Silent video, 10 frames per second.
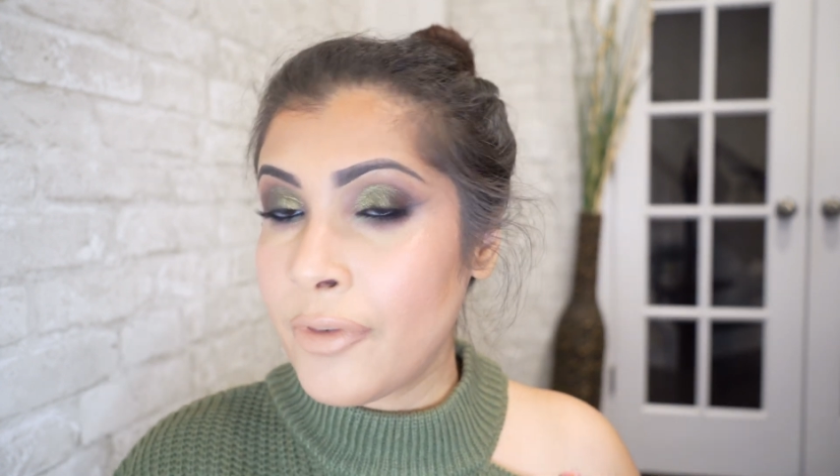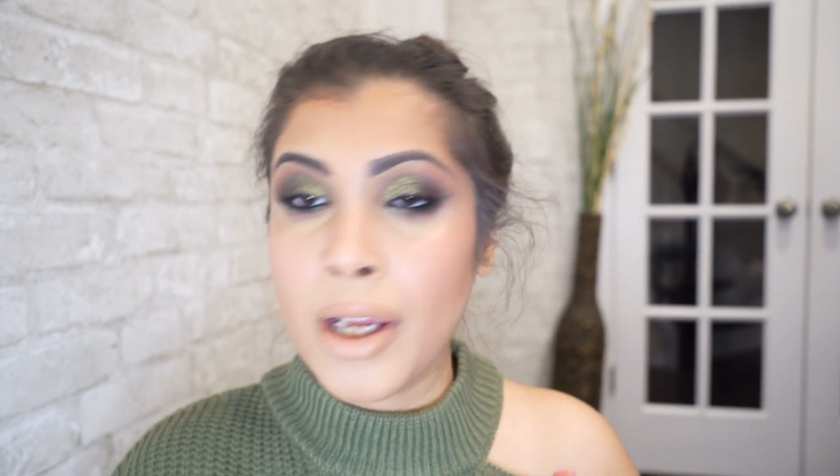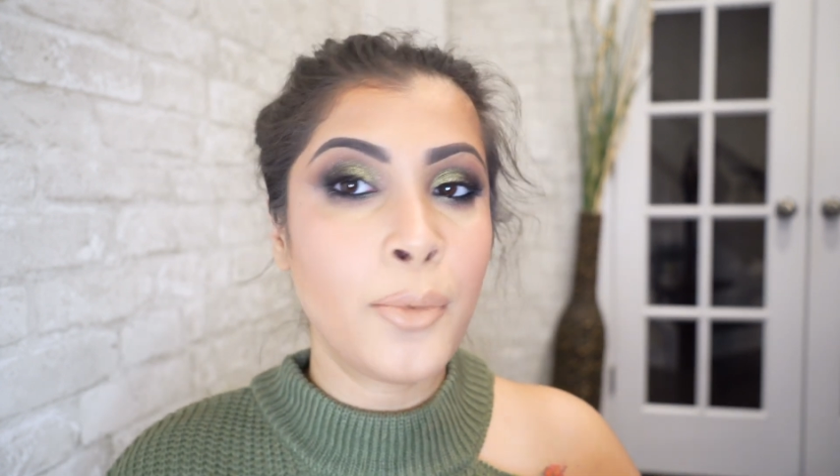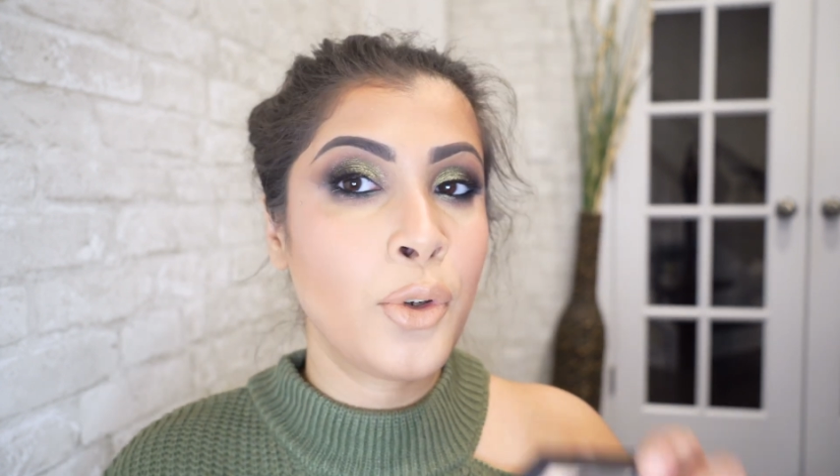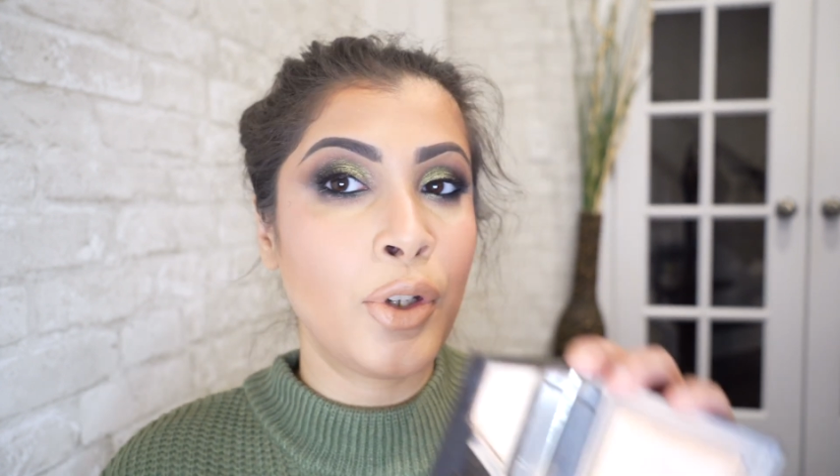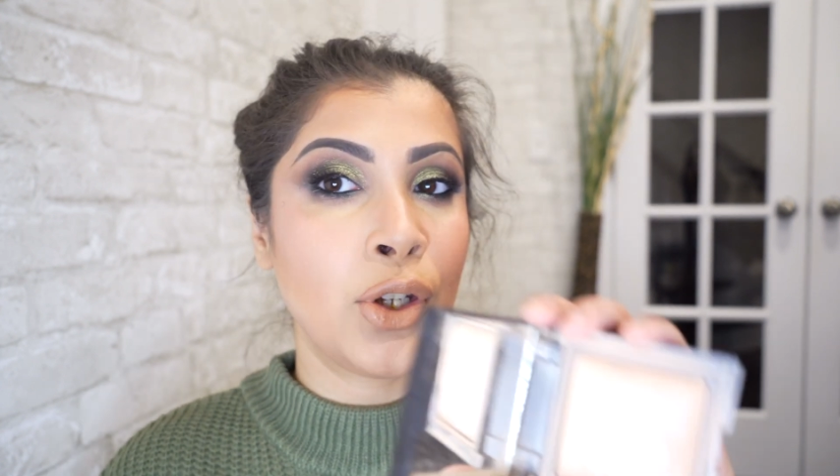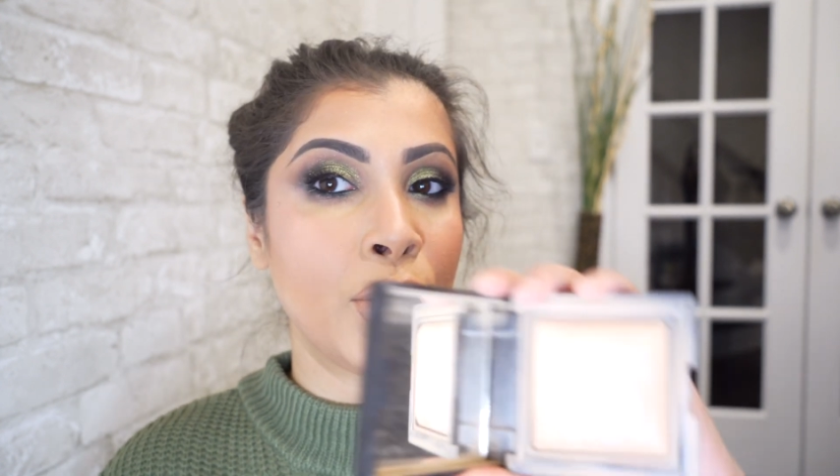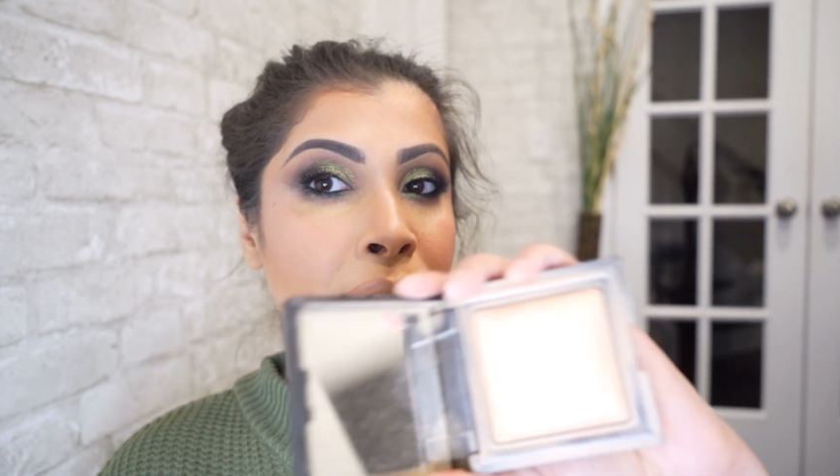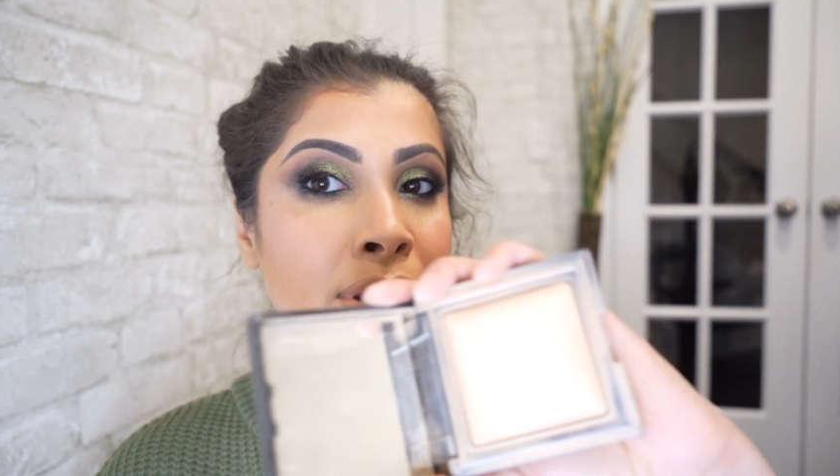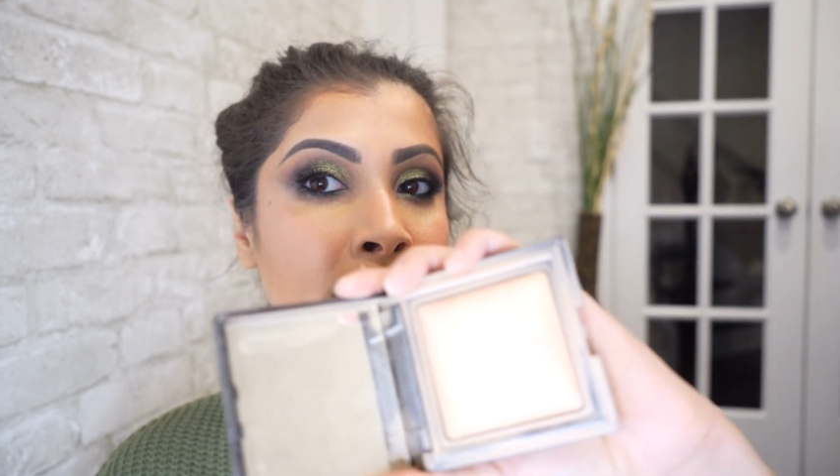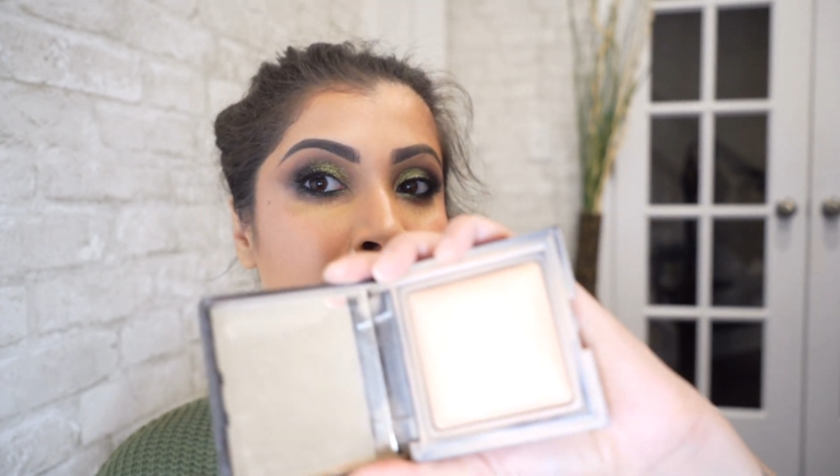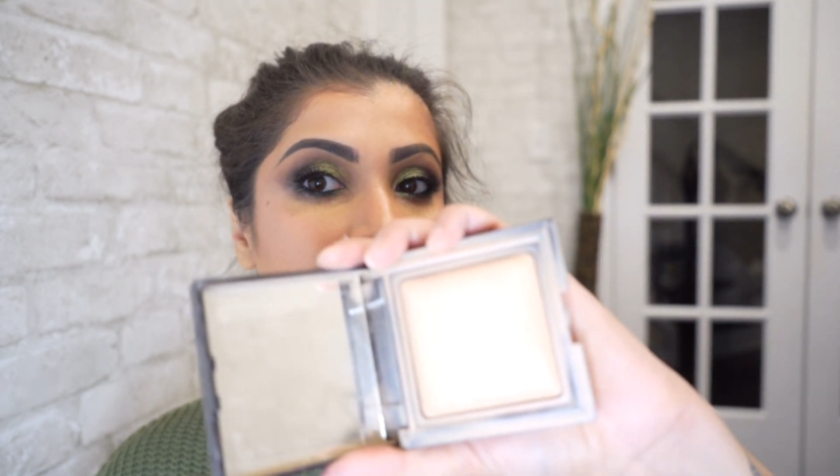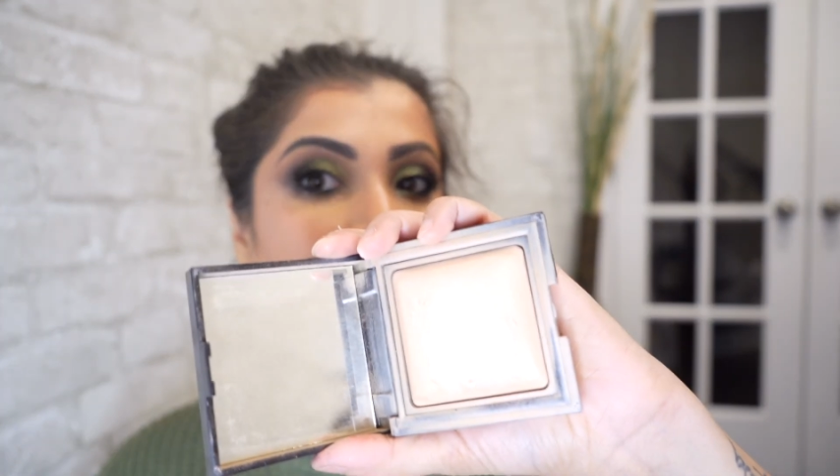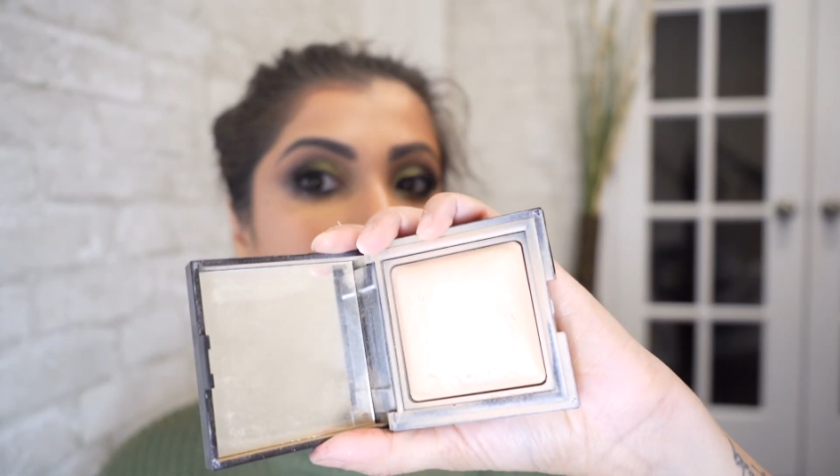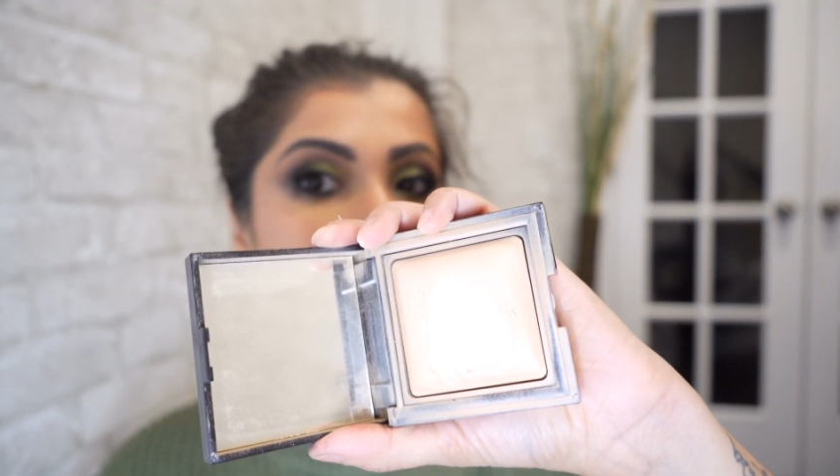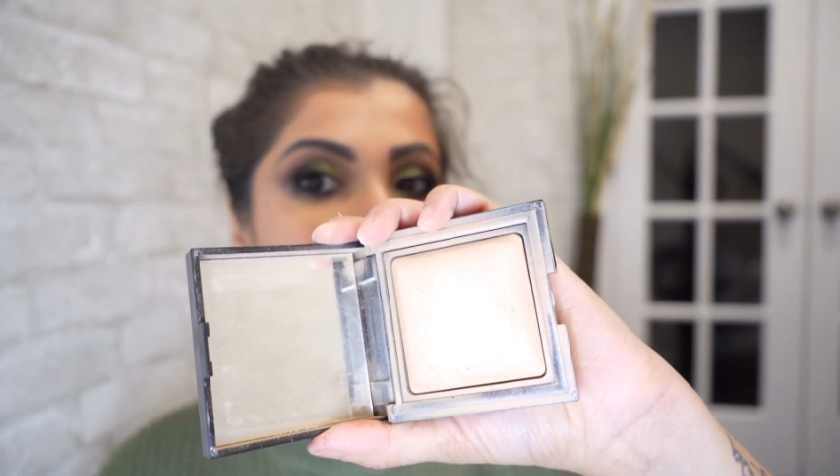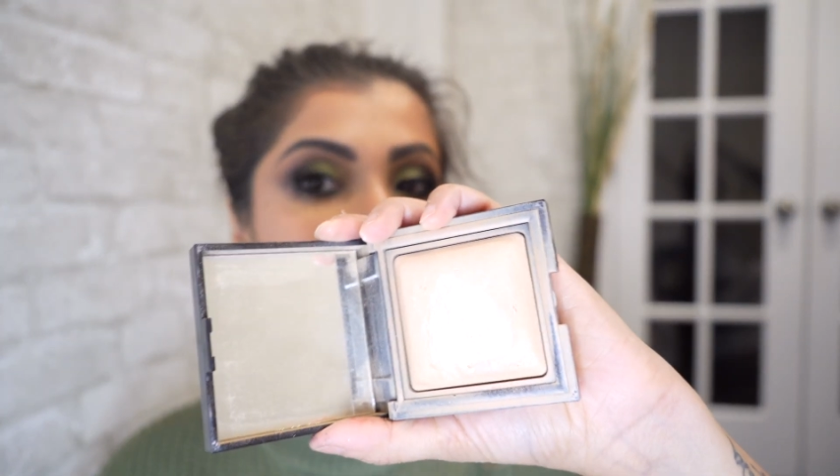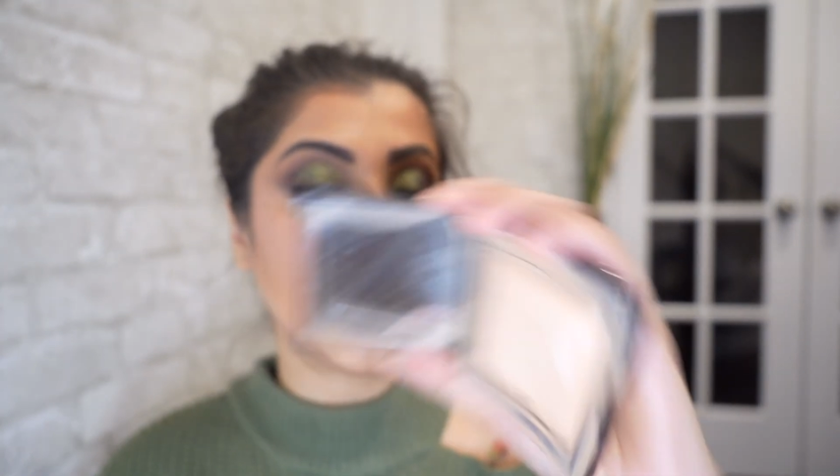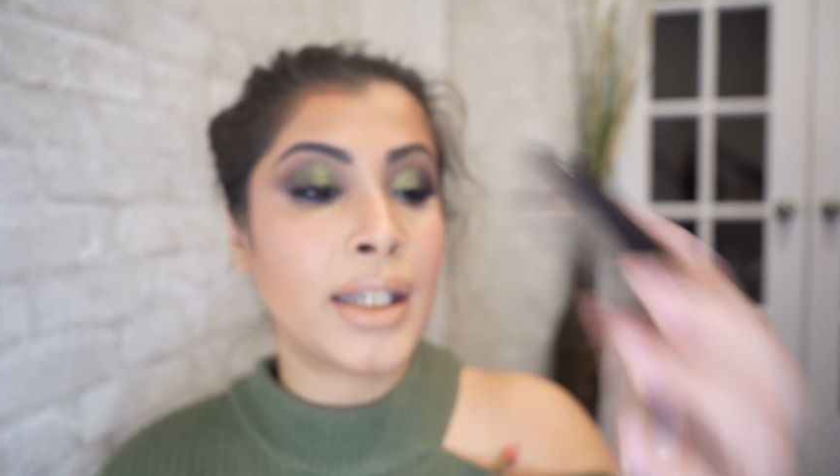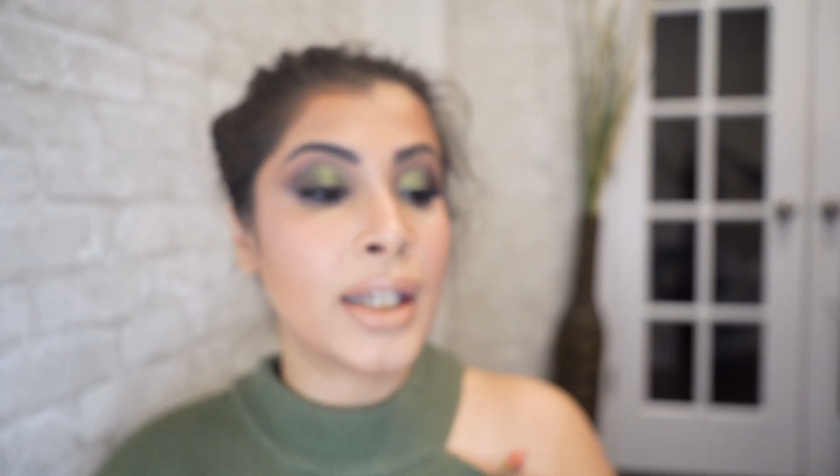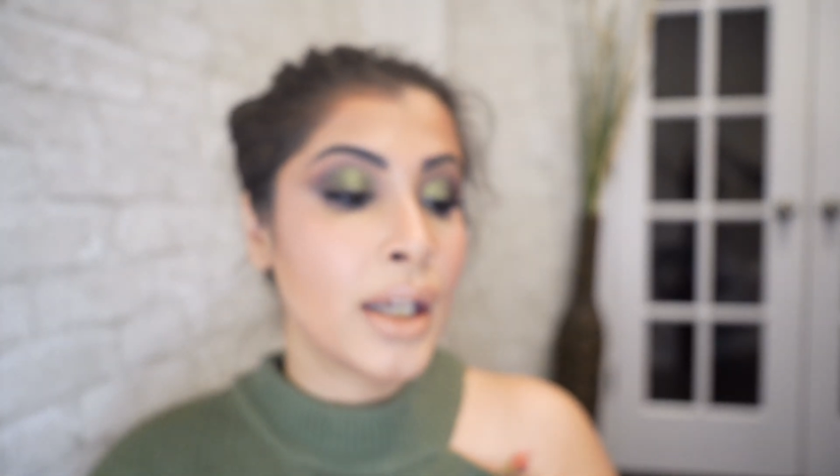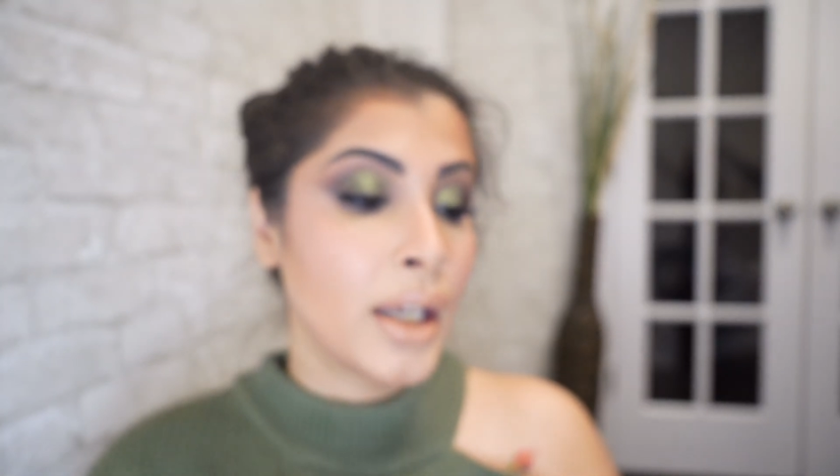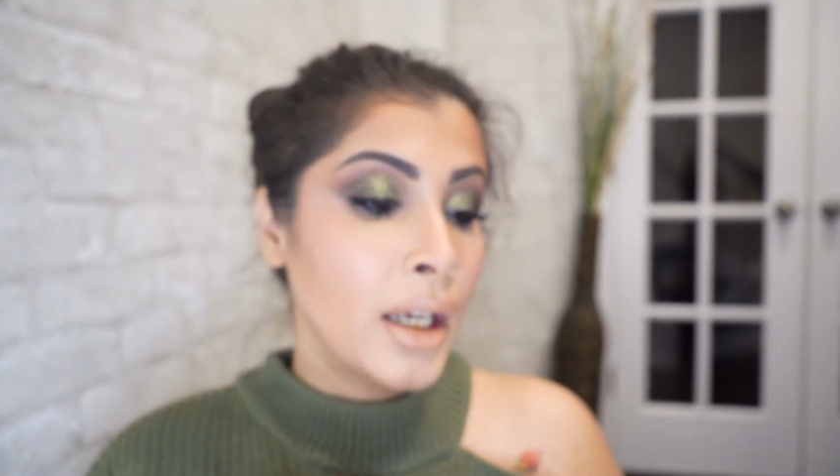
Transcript: I'm going to use this Candlelight